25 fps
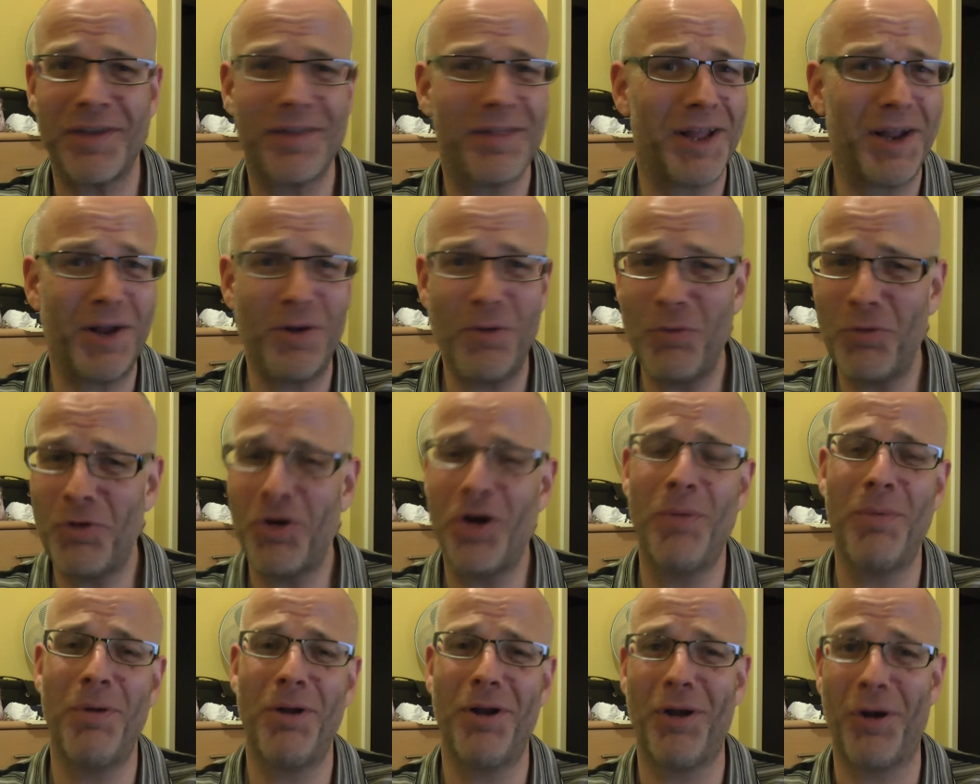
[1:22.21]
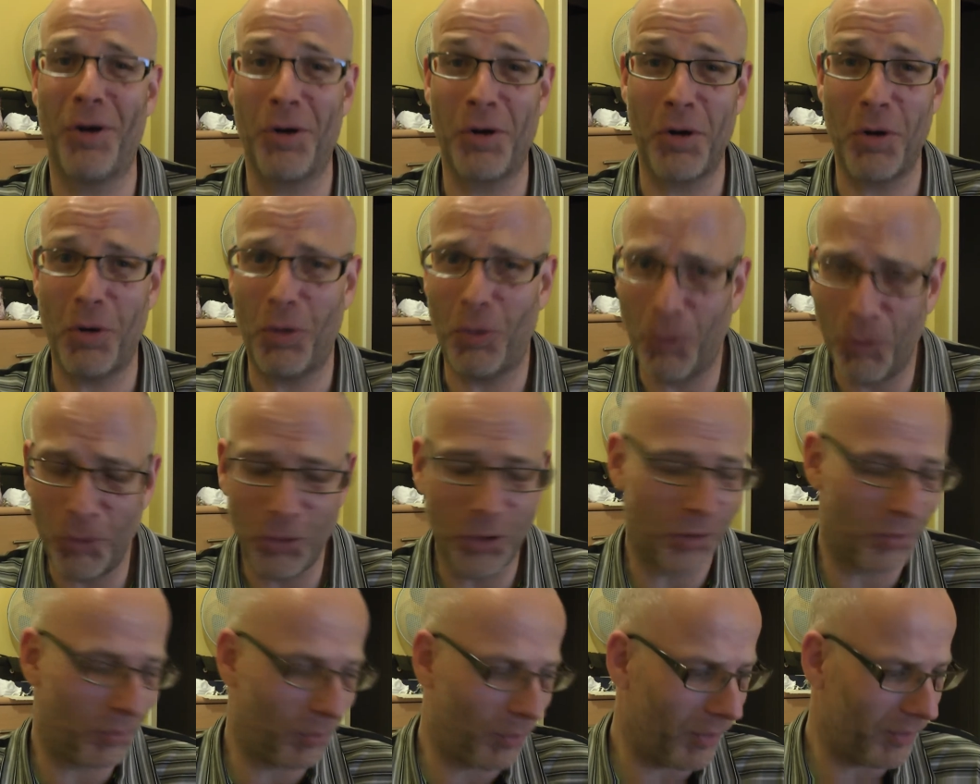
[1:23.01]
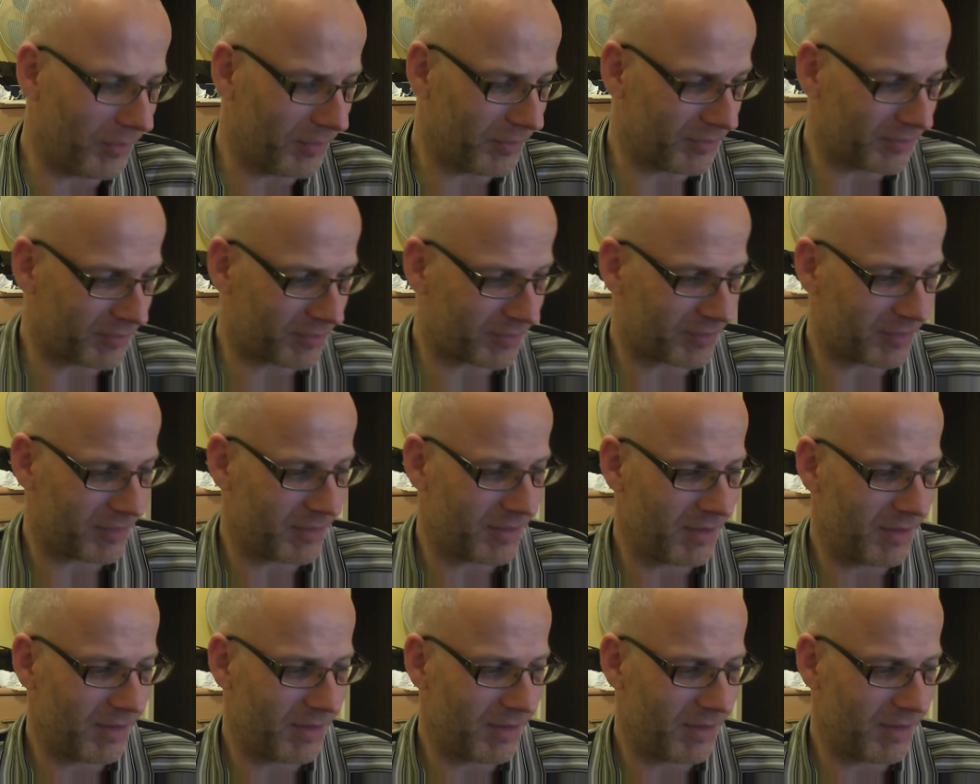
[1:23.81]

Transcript: they all come along all at once.